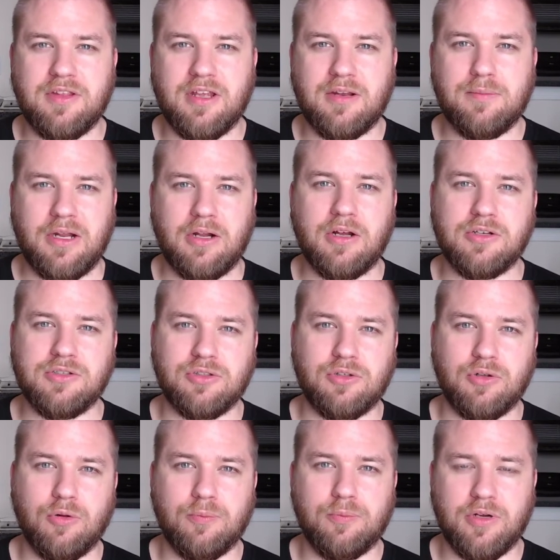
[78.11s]
they had paid 100
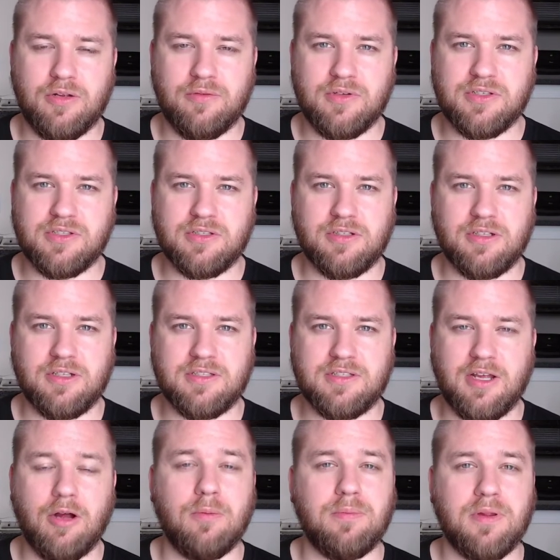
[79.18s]
gold previously
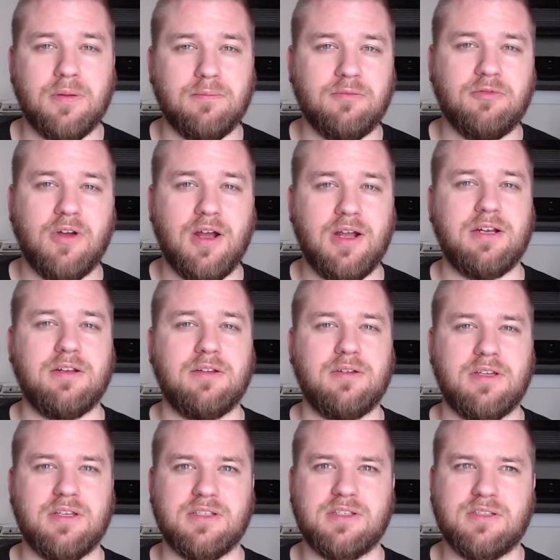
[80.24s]
to help them find
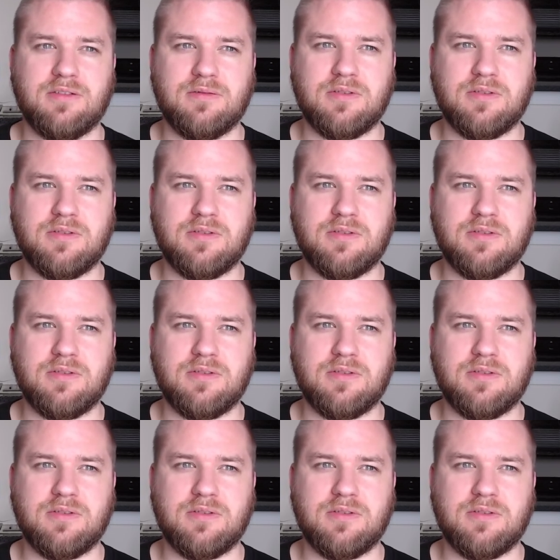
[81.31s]
this